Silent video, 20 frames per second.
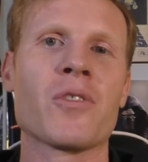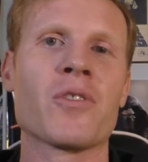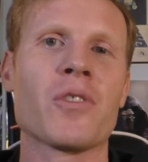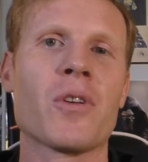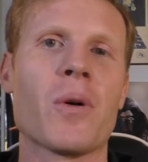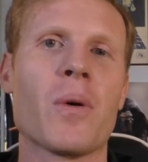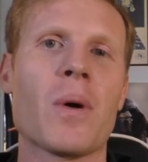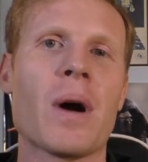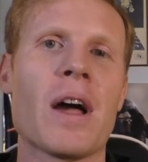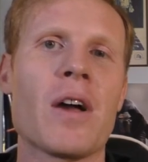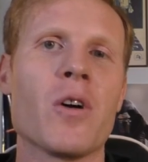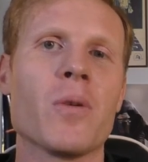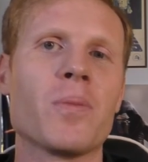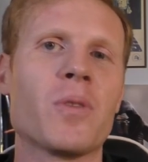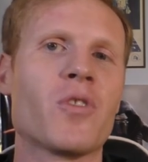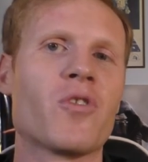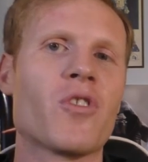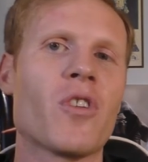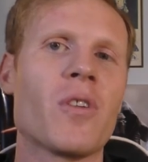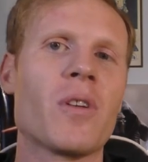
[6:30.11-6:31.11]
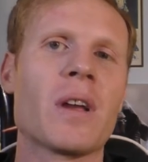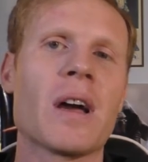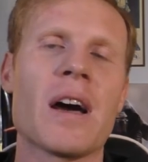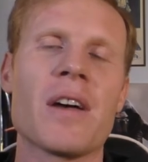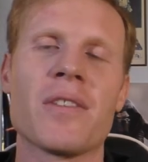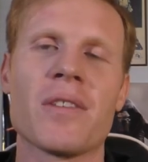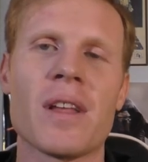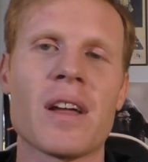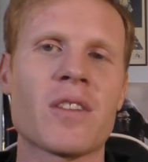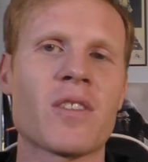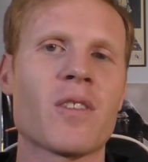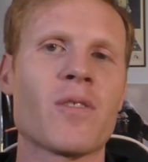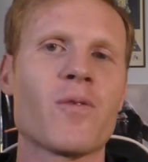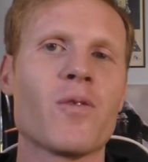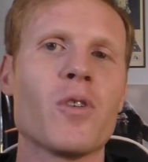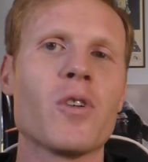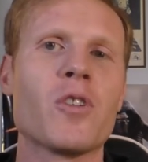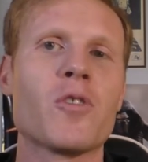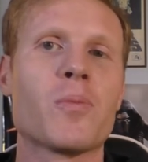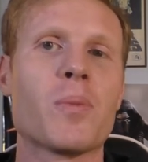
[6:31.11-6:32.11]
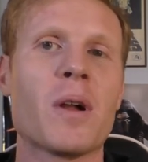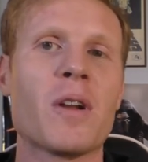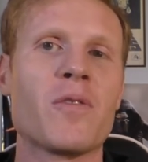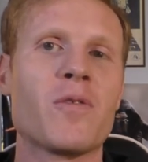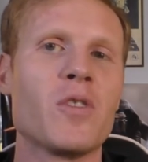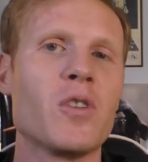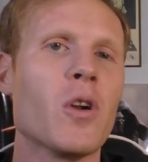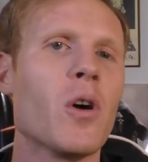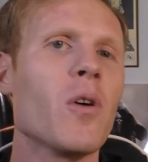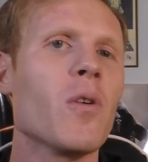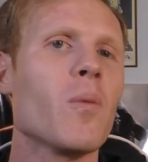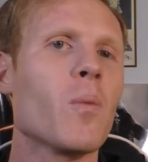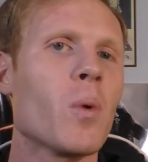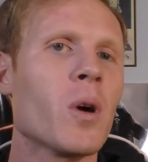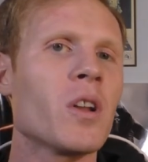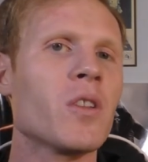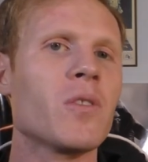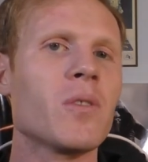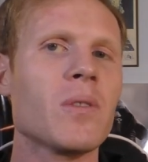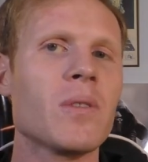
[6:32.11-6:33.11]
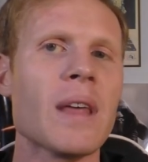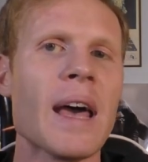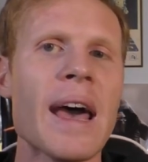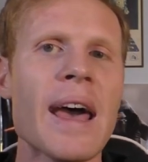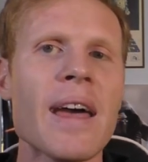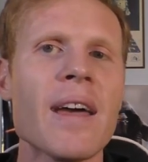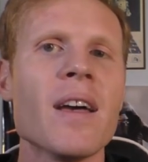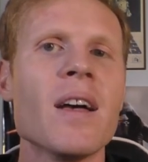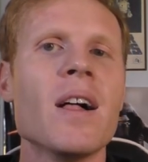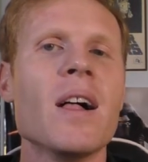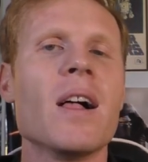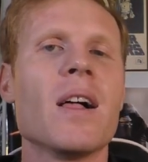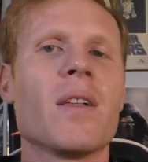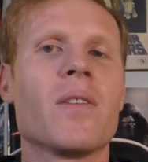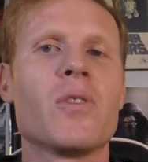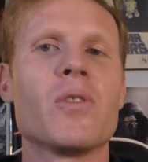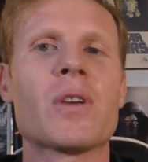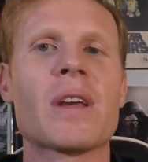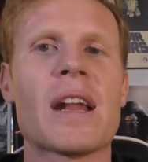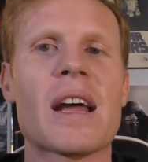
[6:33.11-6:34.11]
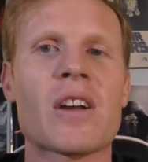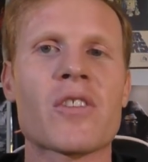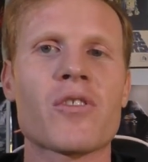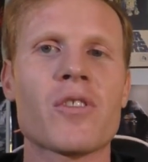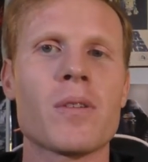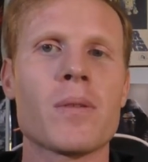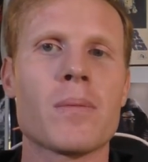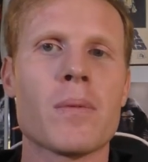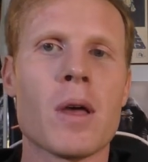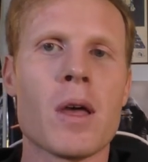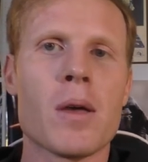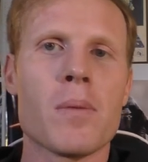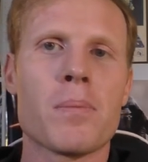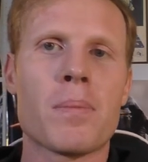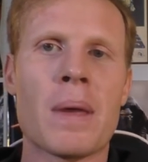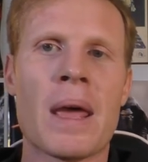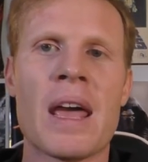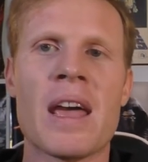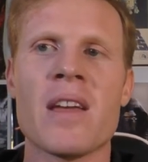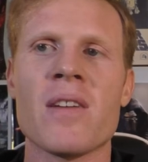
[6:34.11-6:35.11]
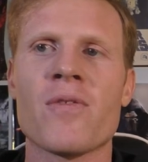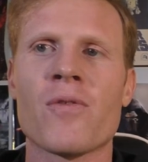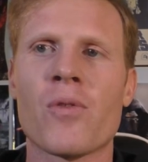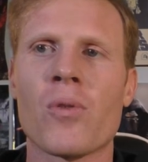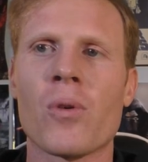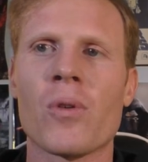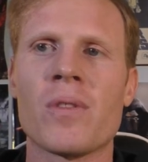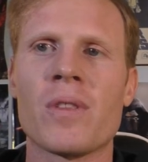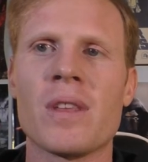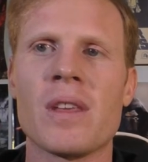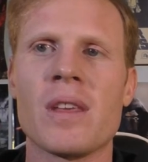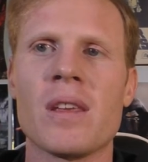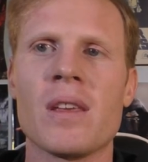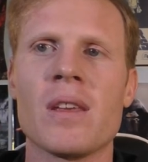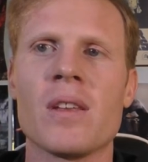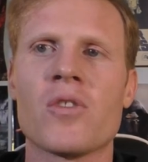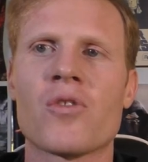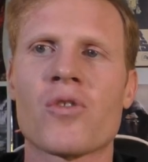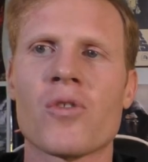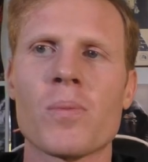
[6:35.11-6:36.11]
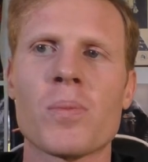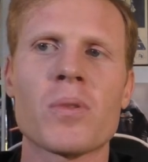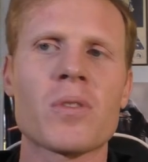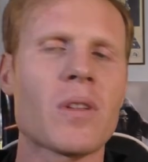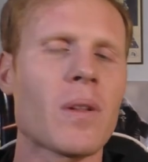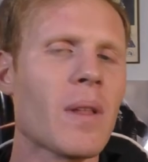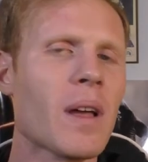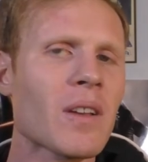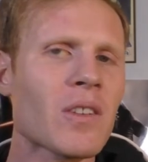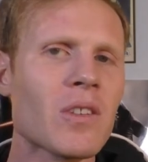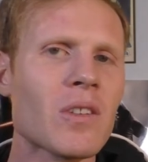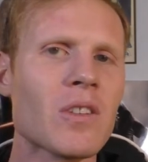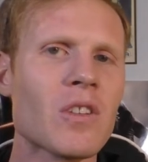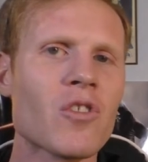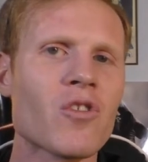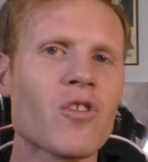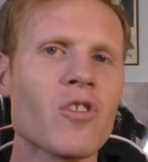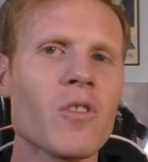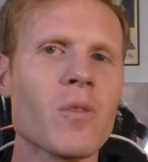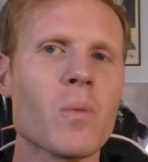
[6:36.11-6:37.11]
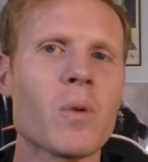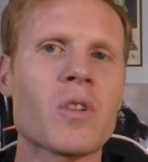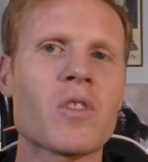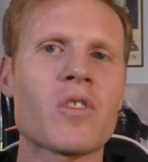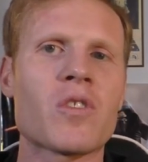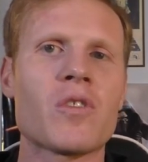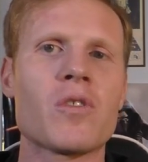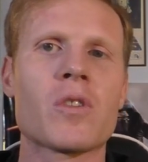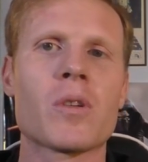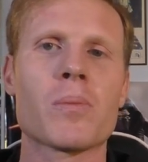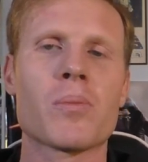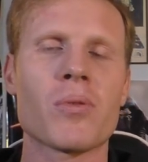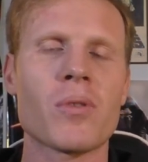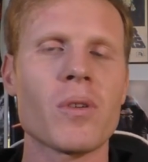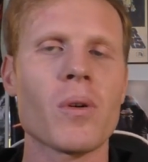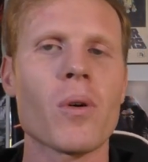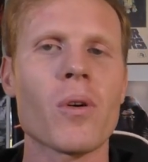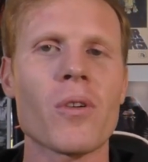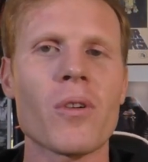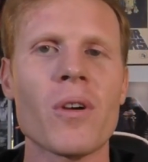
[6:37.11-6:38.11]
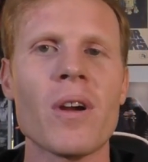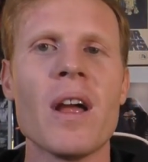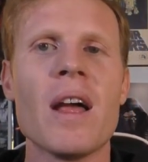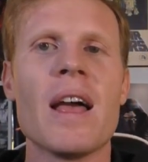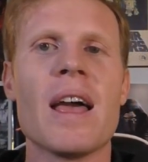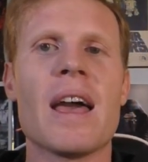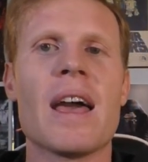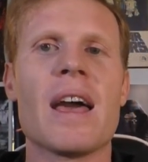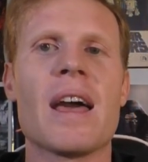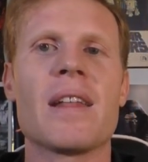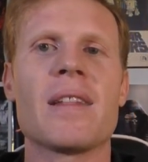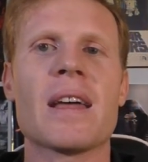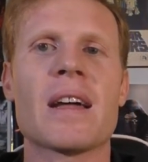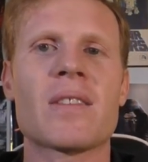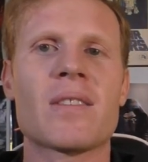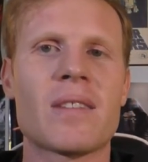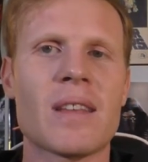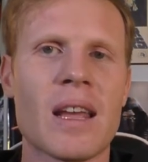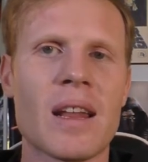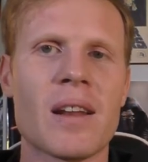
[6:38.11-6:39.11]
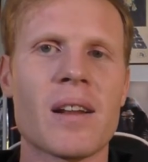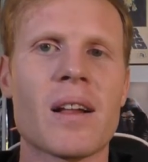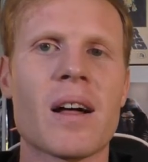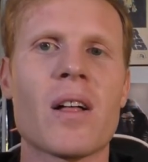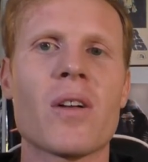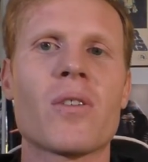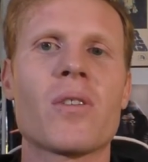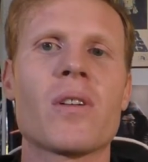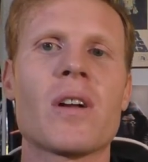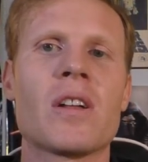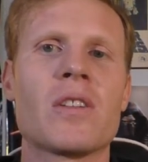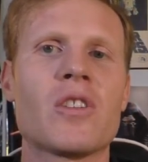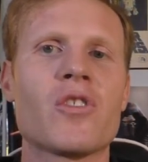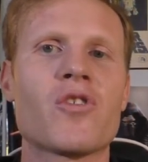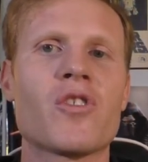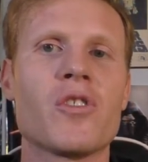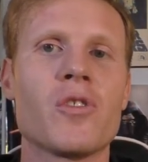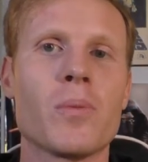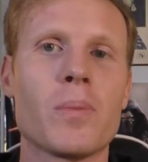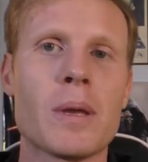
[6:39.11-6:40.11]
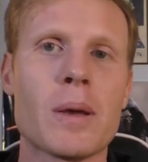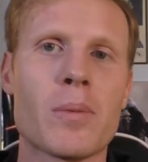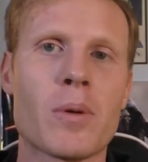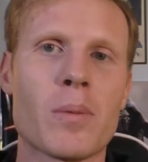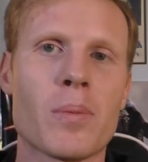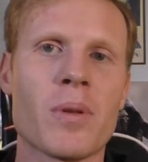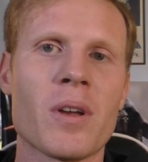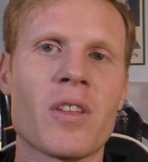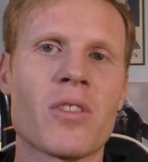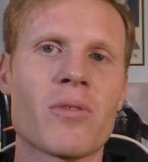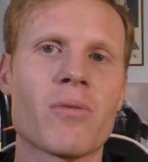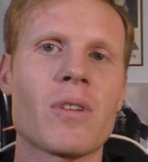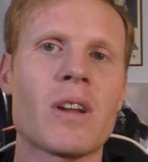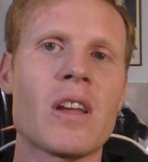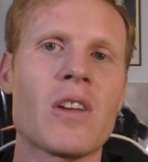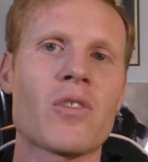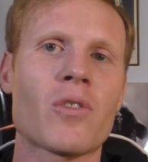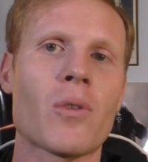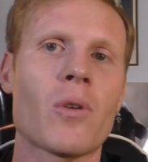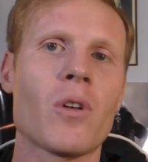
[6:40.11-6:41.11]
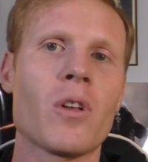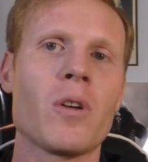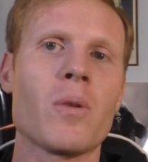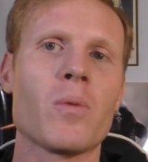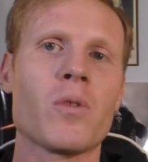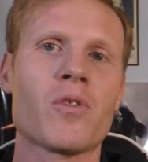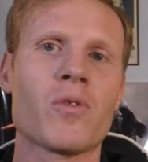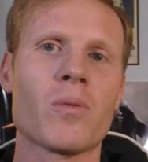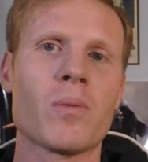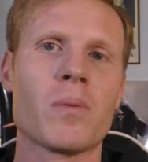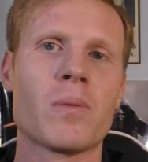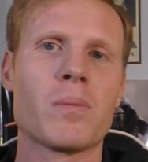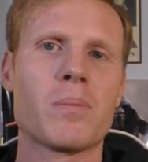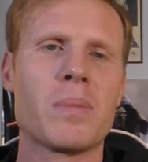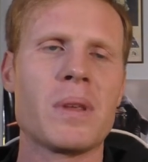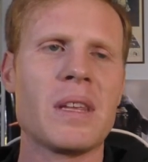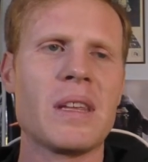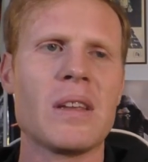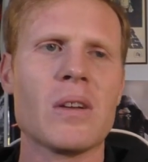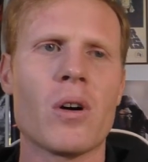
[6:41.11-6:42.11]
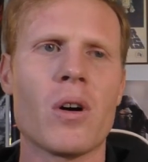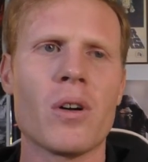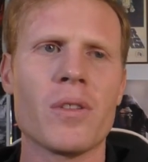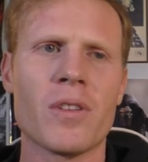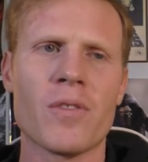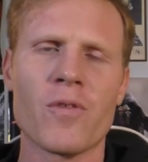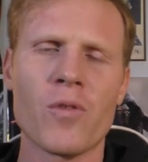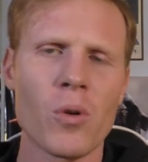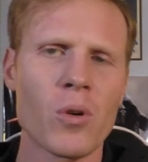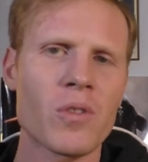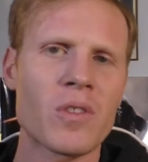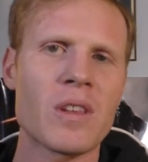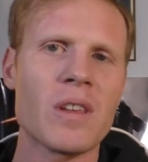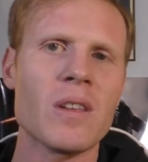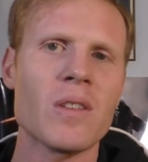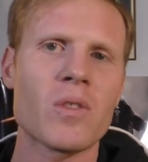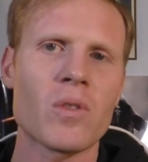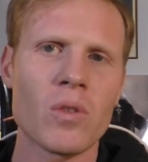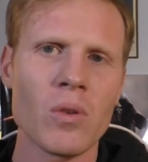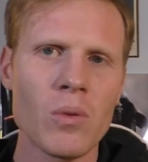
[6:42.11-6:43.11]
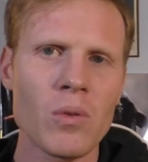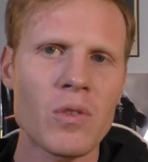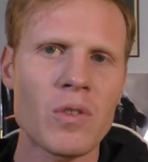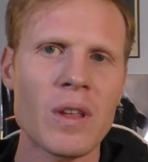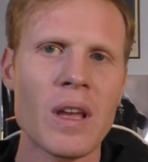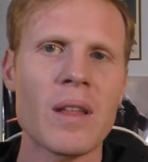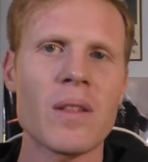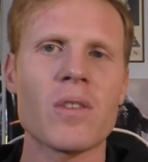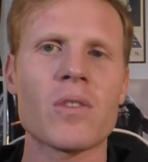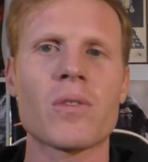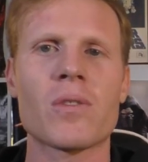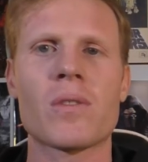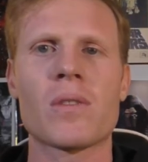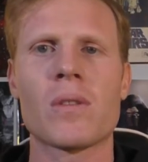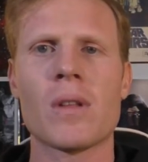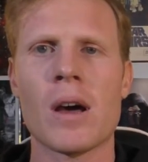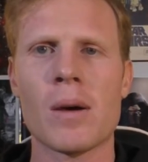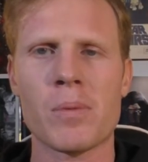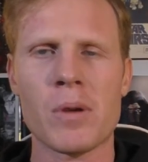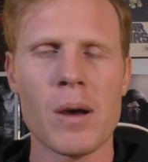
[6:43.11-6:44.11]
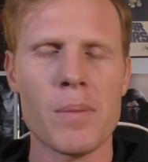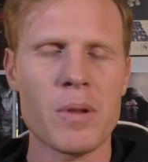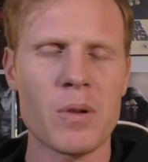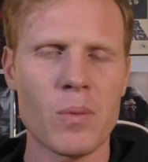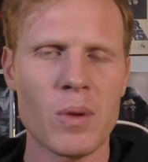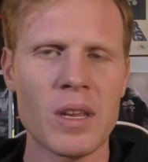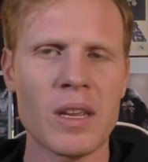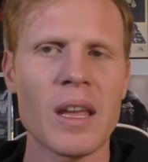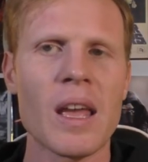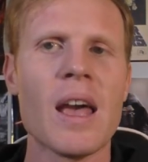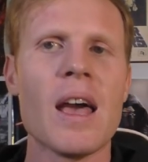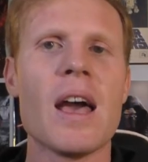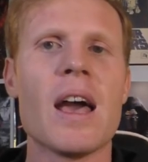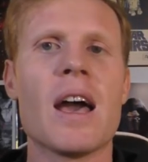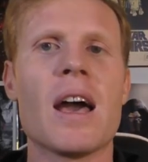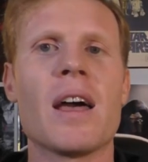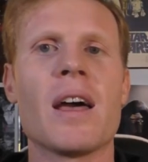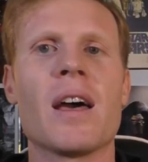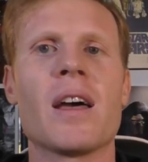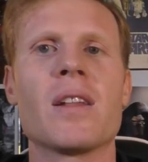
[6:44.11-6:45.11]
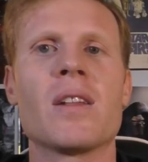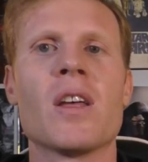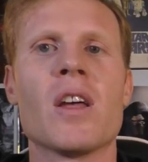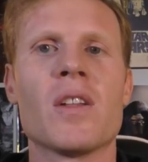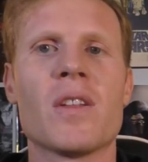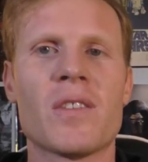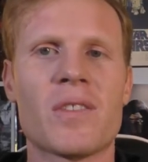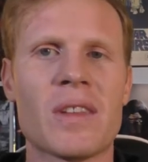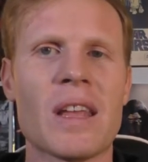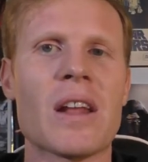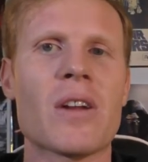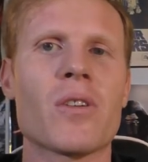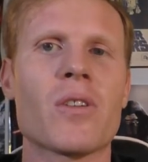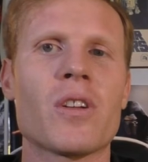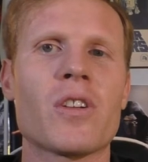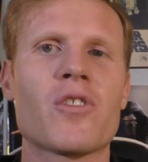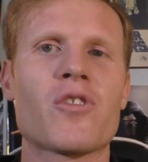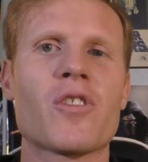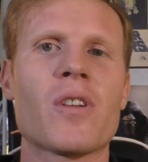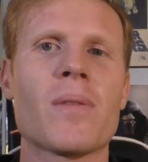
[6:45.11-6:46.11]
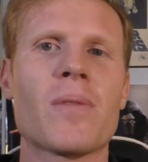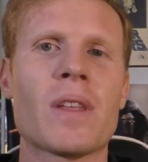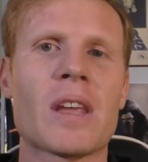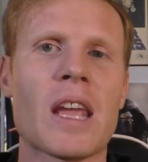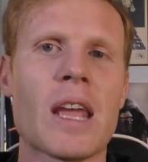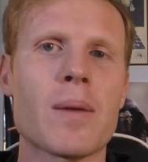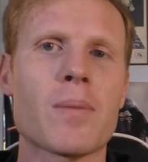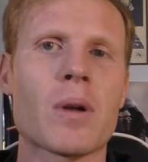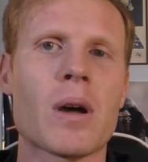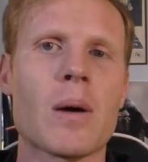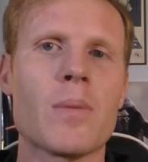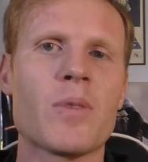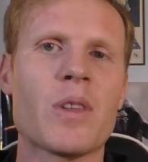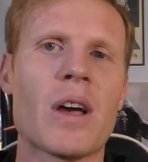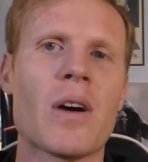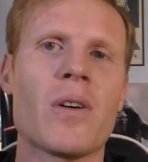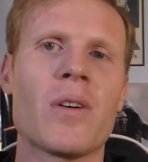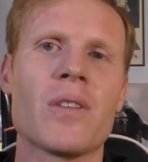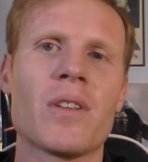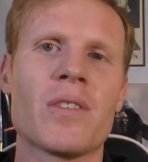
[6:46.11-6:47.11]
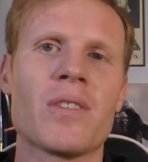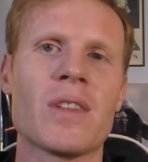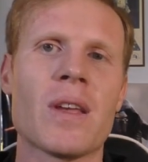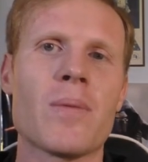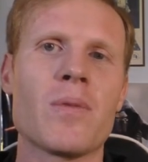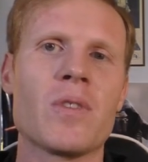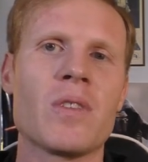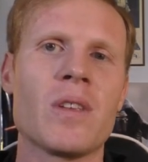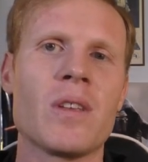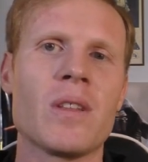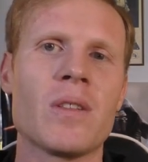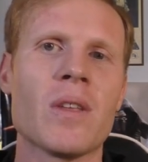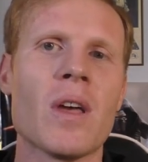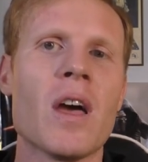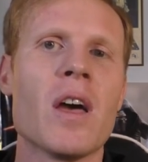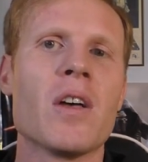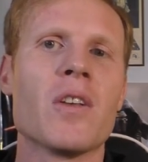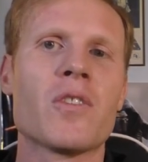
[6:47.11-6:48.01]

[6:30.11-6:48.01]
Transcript: So I hope to show you guys lots of footage. But if you don't want to do that, you can actually pay for the Trooper Deluxe Edition, which you could pre-order, and that's the $80 edition. You'll be able to play three days early, which would be on the 14th, Tuesday this upcoming week, and the standard edition of the game comes out on the 17th.